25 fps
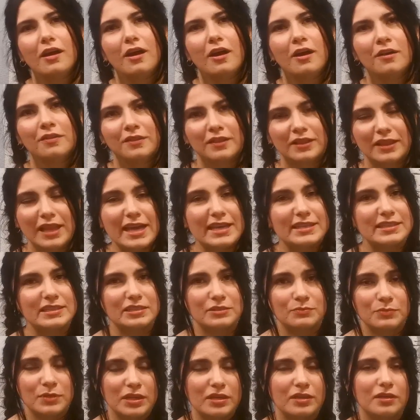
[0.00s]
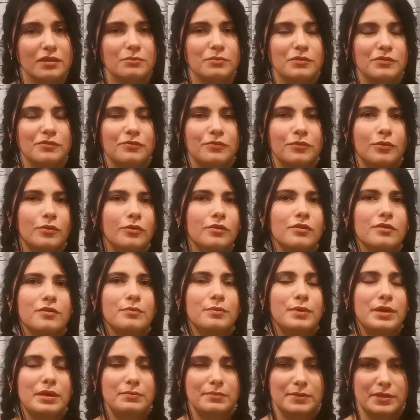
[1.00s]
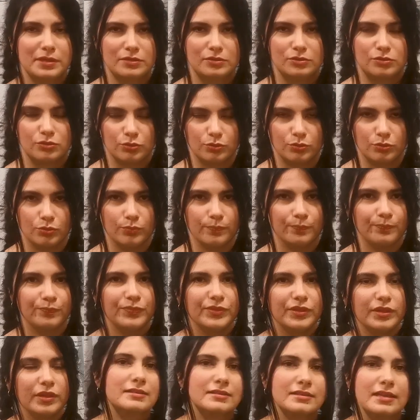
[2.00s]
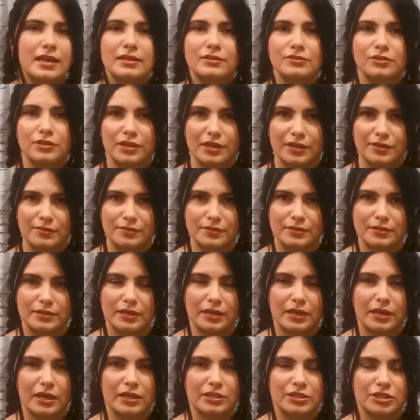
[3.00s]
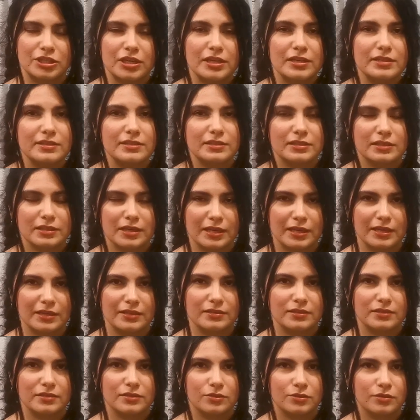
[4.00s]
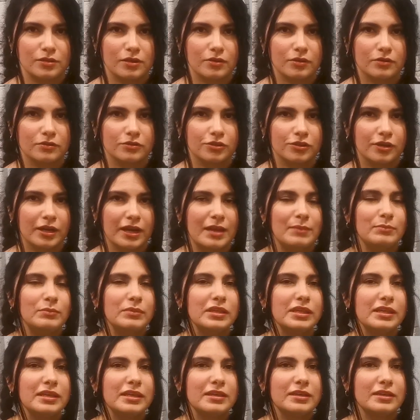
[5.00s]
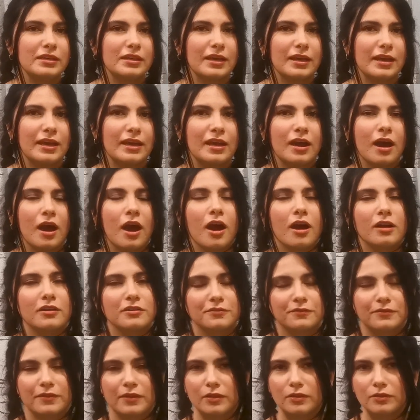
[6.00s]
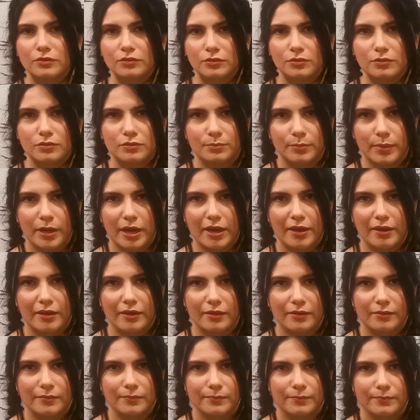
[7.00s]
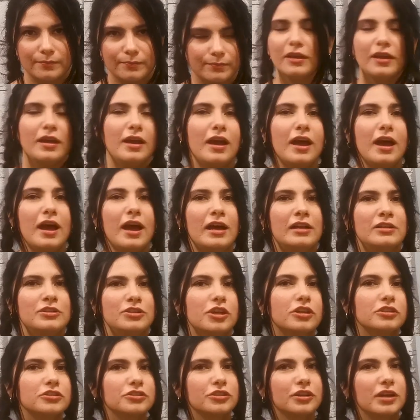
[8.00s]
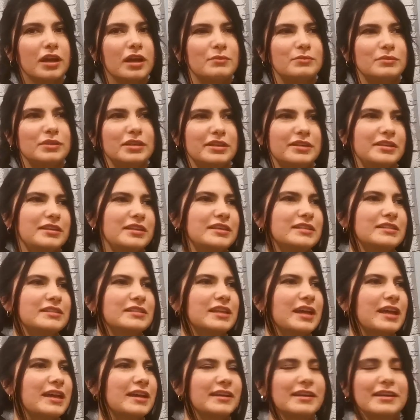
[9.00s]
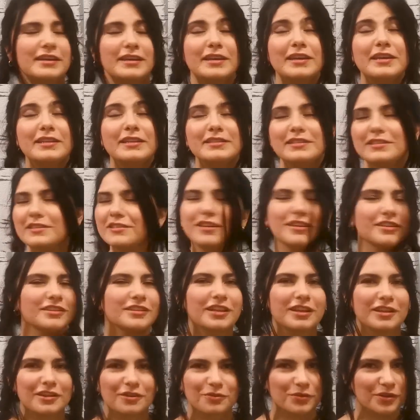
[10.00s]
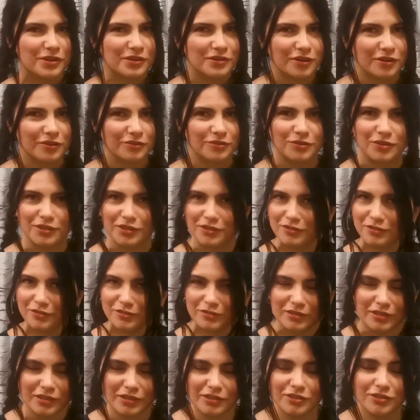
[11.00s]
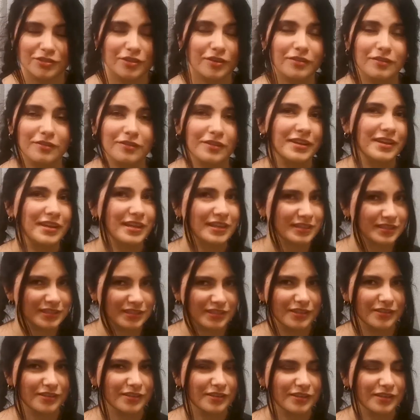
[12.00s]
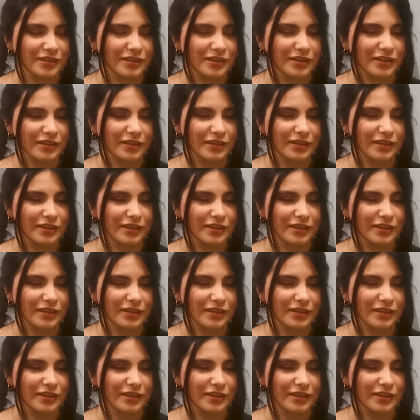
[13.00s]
on the last meeting before the baby is due, Sandra gives a chaste kiss to Dr. Emmeline and a heartfelt goodbye. And Dr. Emmeline is like, "It's not like we're not going to see each other again, dear."